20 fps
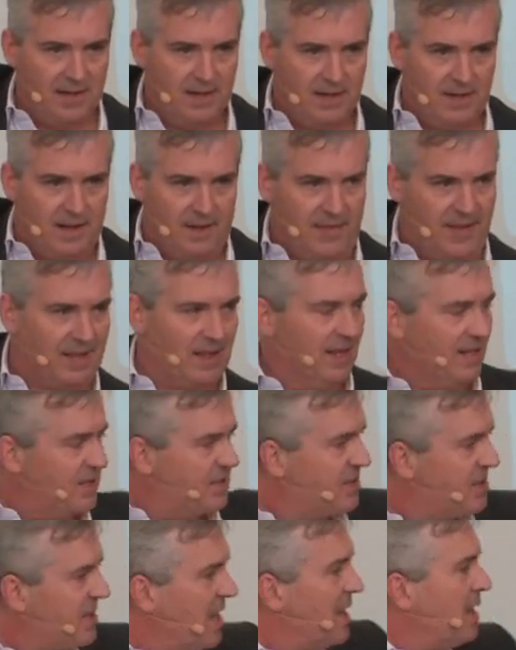They like
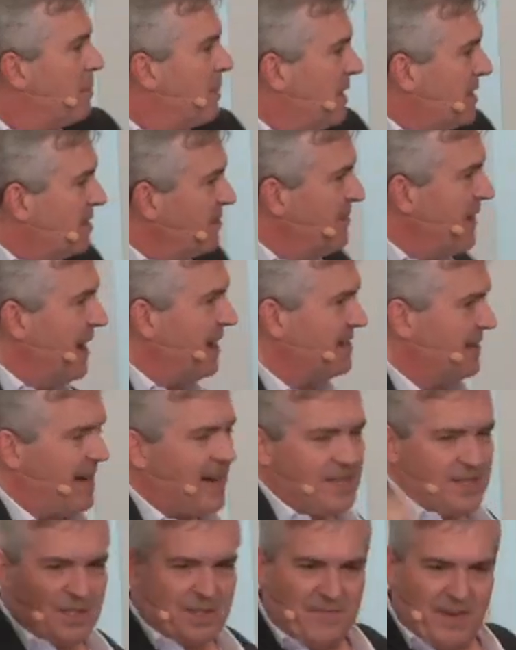celebrate the fact that I
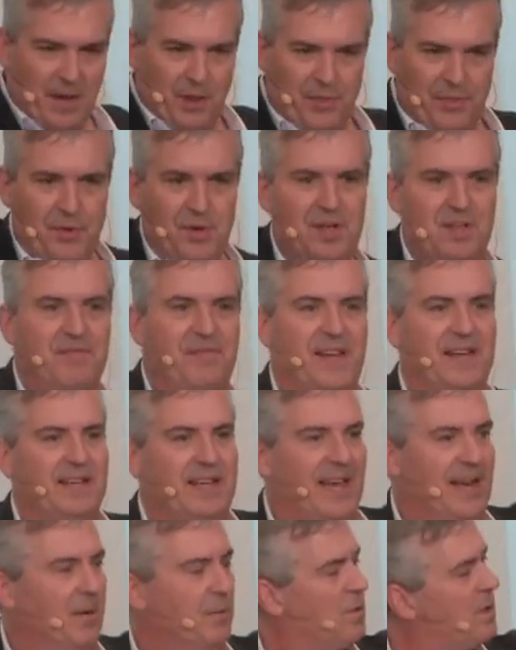just fell 30 feet
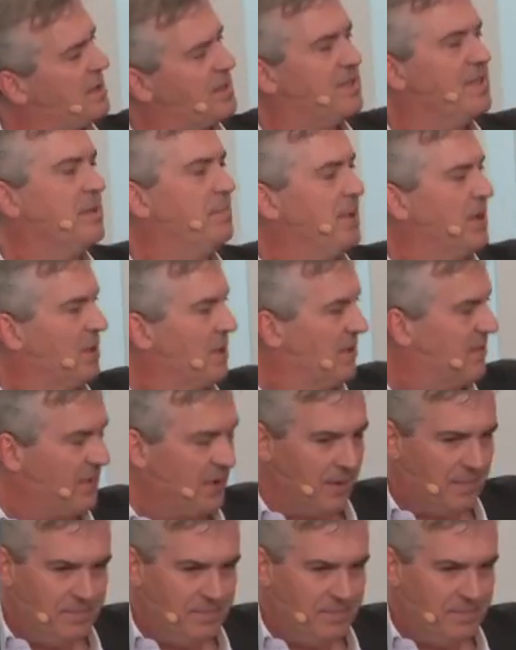and wasn't it beautiful?